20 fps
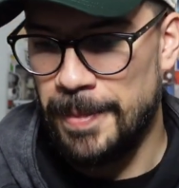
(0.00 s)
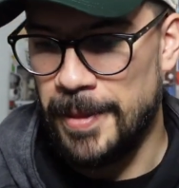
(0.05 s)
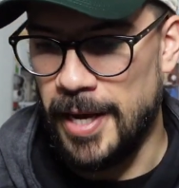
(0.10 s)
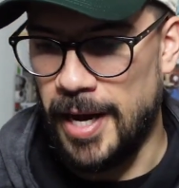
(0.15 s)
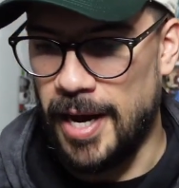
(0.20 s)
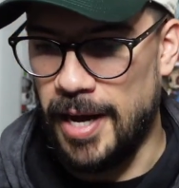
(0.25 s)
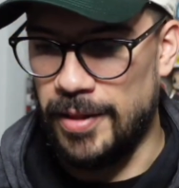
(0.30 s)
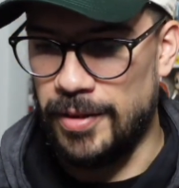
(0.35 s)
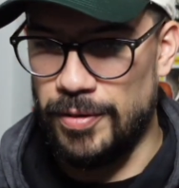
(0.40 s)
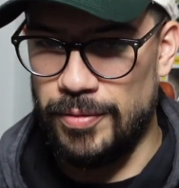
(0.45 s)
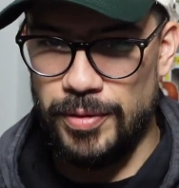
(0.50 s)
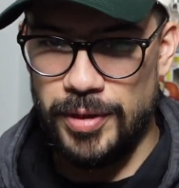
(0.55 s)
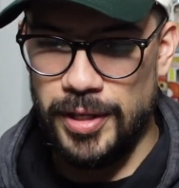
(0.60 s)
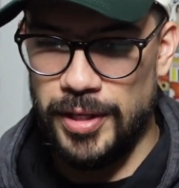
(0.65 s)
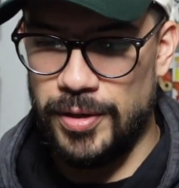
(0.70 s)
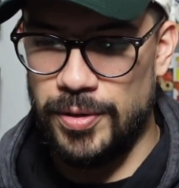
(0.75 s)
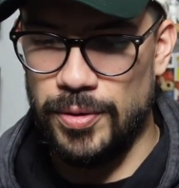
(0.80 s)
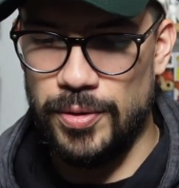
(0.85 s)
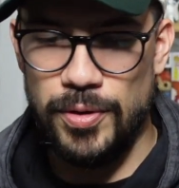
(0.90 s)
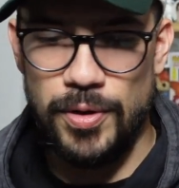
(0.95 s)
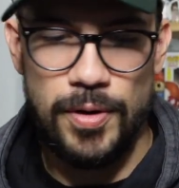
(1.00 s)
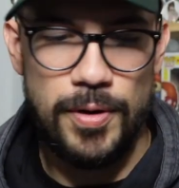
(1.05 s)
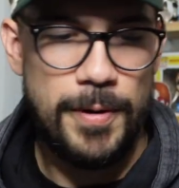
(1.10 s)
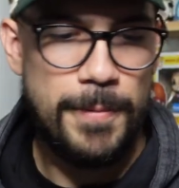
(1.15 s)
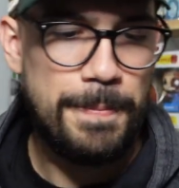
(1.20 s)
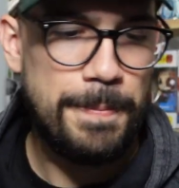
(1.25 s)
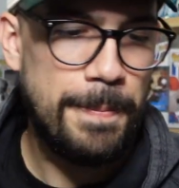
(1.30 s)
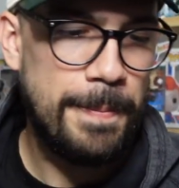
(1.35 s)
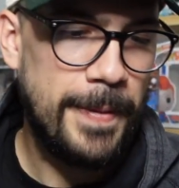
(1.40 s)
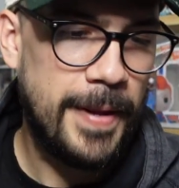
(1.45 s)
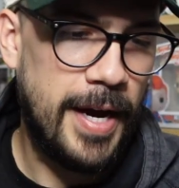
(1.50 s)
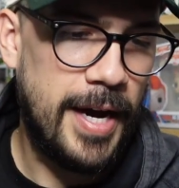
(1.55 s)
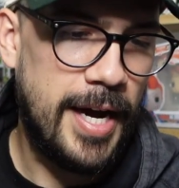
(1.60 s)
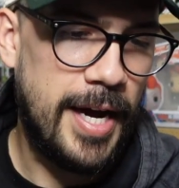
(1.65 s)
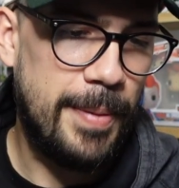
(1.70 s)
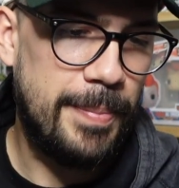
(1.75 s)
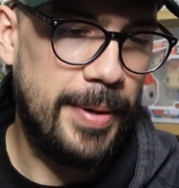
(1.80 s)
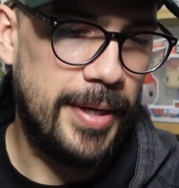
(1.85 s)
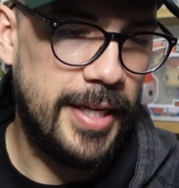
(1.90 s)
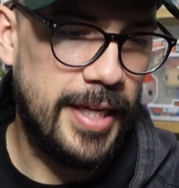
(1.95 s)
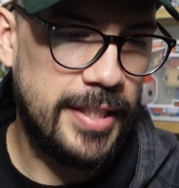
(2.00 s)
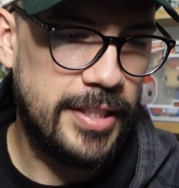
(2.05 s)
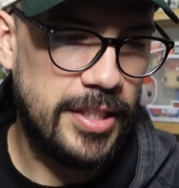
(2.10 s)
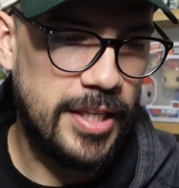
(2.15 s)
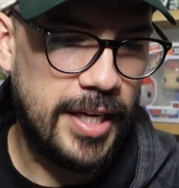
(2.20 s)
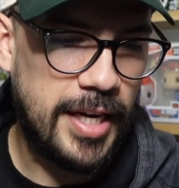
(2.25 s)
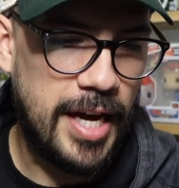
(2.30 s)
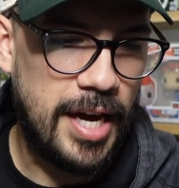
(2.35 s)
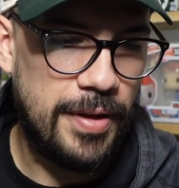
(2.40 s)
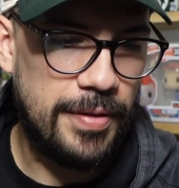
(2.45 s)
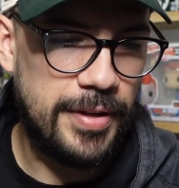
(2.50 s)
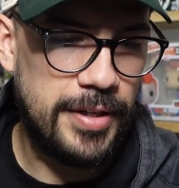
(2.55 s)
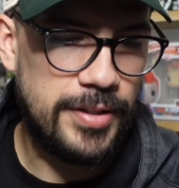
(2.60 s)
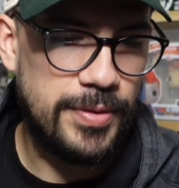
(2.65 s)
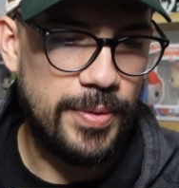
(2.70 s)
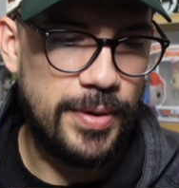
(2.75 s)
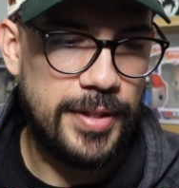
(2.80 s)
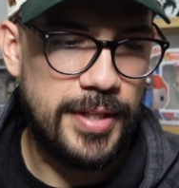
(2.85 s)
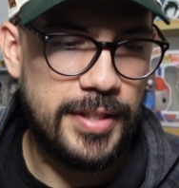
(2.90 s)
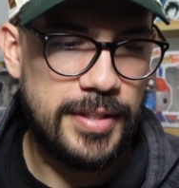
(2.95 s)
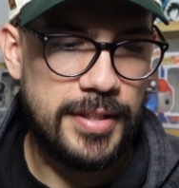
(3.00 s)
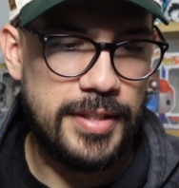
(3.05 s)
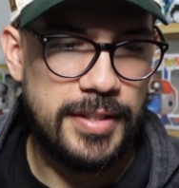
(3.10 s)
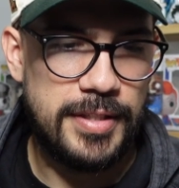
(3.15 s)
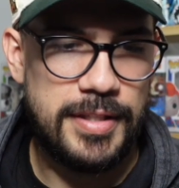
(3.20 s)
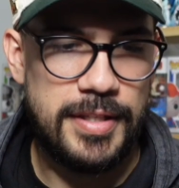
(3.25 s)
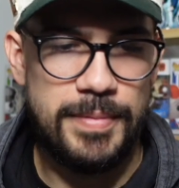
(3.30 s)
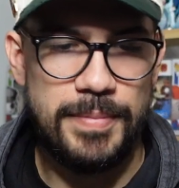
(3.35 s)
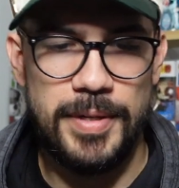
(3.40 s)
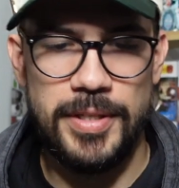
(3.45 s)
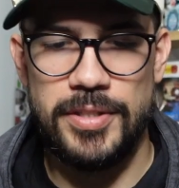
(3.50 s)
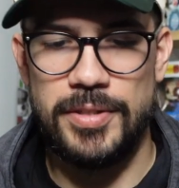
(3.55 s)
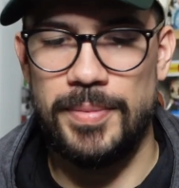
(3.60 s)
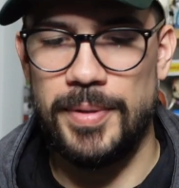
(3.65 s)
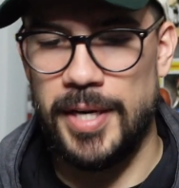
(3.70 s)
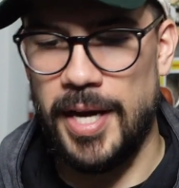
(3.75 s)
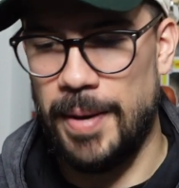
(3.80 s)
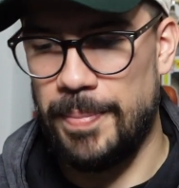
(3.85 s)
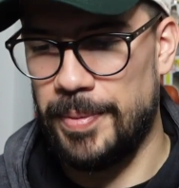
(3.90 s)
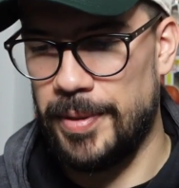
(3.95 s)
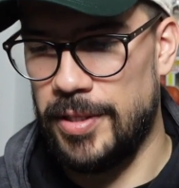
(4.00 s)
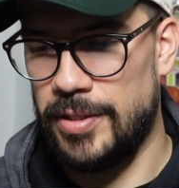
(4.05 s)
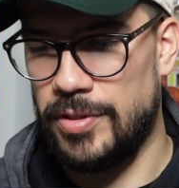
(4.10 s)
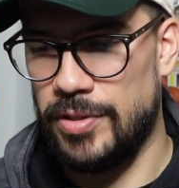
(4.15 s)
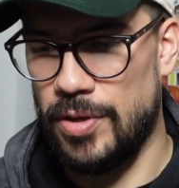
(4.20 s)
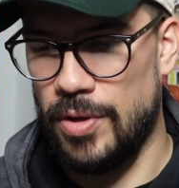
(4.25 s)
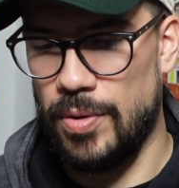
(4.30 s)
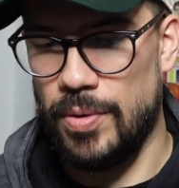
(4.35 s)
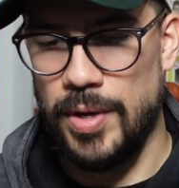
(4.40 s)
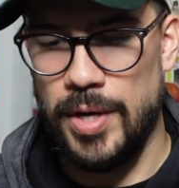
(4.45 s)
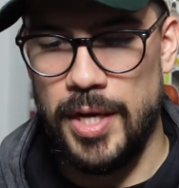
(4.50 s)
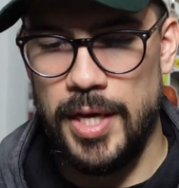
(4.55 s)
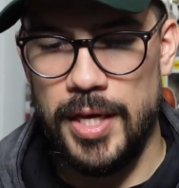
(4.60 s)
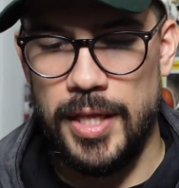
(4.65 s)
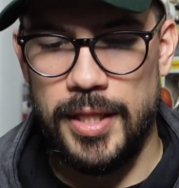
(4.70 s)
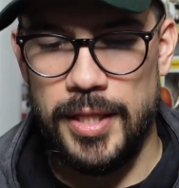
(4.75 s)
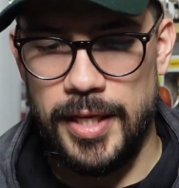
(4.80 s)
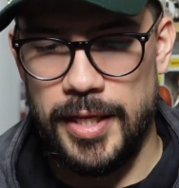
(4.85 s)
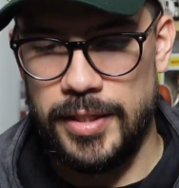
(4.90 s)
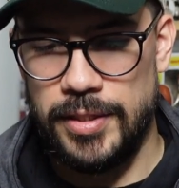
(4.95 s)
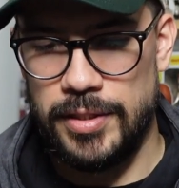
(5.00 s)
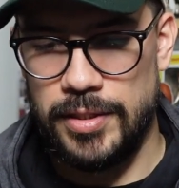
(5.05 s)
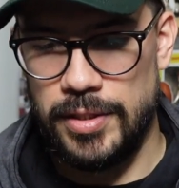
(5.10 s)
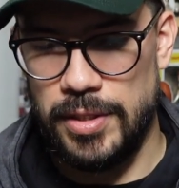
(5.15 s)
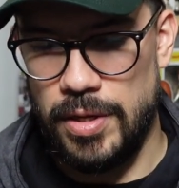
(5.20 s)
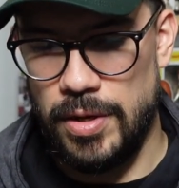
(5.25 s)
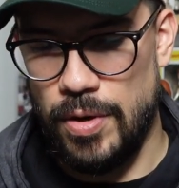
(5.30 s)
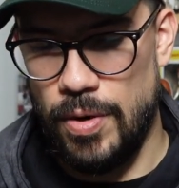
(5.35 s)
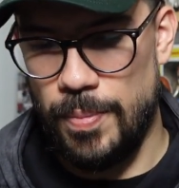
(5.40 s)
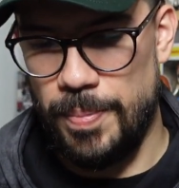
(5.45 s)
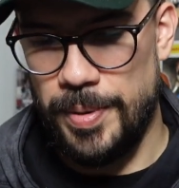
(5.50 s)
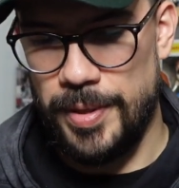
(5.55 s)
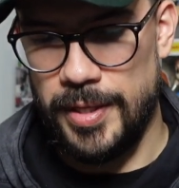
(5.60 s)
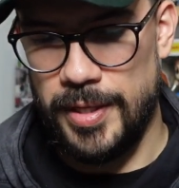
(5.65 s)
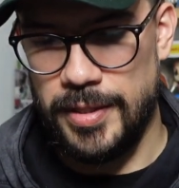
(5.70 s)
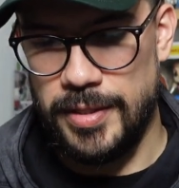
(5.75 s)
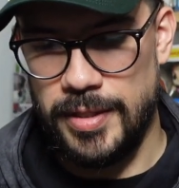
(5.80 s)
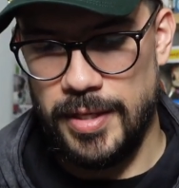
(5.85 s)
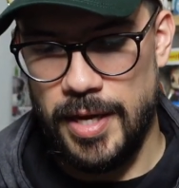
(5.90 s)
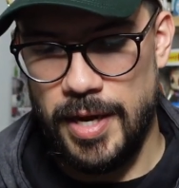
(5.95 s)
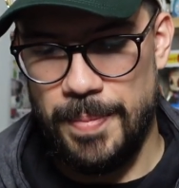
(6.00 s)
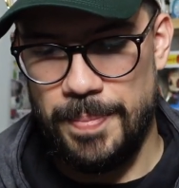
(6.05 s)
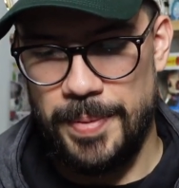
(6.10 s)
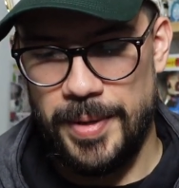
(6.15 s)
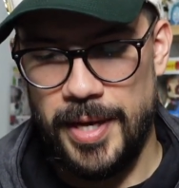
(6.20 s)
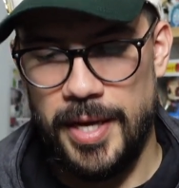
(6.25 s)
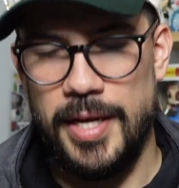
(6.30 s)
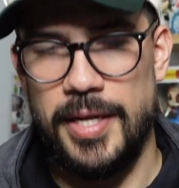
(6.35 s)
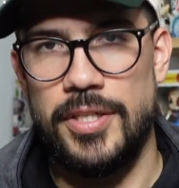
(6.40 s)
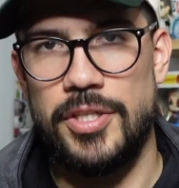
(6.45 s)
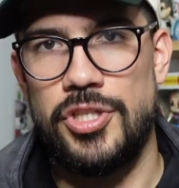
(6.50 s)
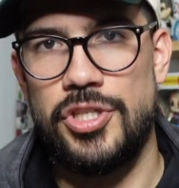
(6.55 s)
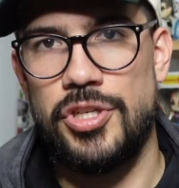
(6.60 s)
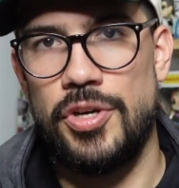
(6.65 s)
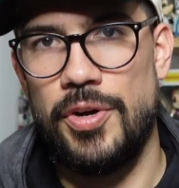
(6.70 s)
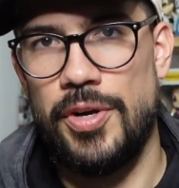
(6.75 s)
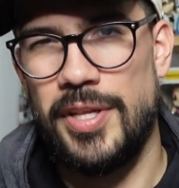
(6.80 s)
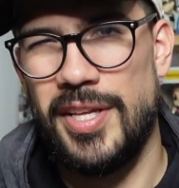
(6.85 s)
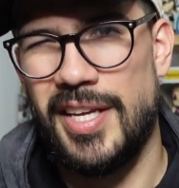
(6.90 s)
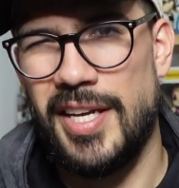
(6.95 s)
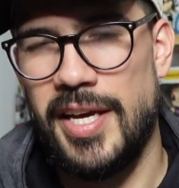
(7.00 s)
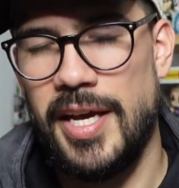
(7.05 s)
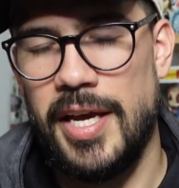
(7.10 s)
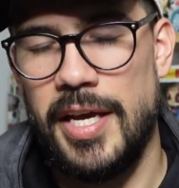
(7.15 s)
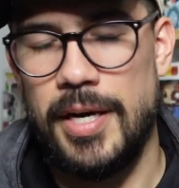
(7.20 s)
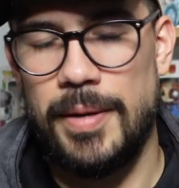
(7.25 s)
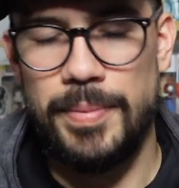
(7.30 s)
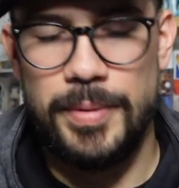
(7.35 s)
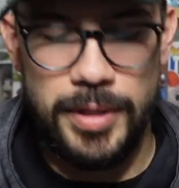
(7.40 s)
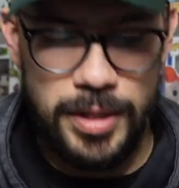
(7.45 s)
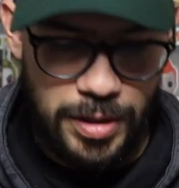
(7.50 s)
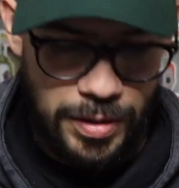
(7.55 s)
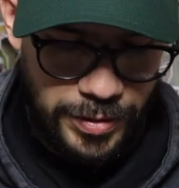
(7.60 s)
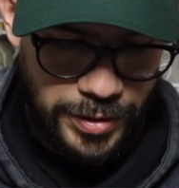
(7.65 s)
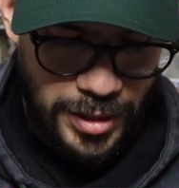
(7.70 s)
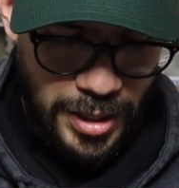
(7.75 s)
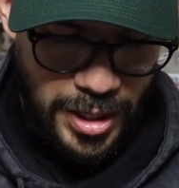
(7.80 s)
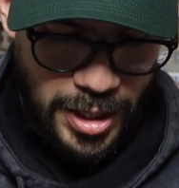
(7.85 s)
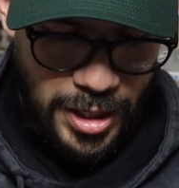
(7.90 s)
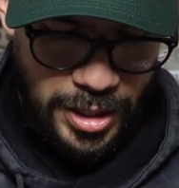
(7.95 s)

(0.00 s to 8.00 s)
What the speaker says: They're really cool. But let's check out this one. This is the Mr. Monopoly. So let's open this up and show you the can up close.